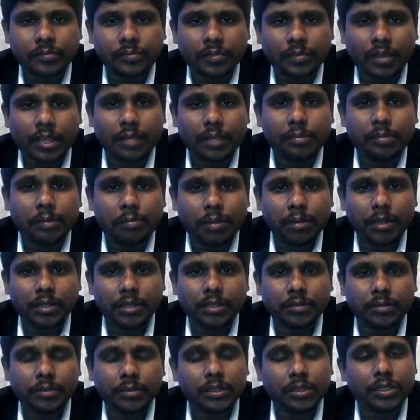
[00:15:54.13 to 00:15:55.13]
capability
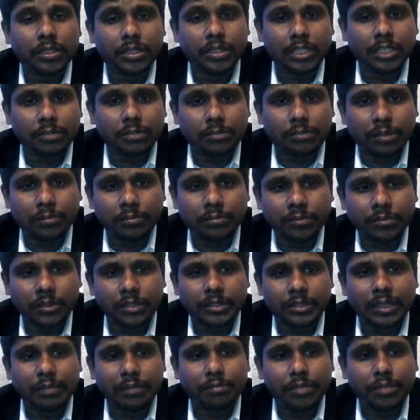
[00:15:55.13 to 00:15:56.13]
within EMM is
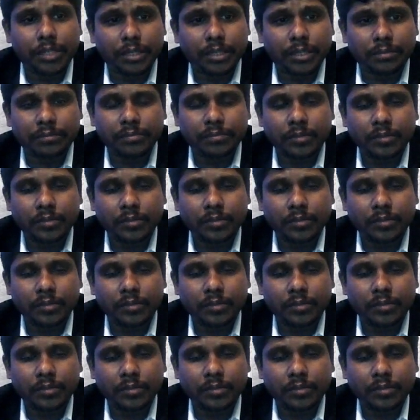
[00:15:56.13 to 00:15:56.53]
MDM,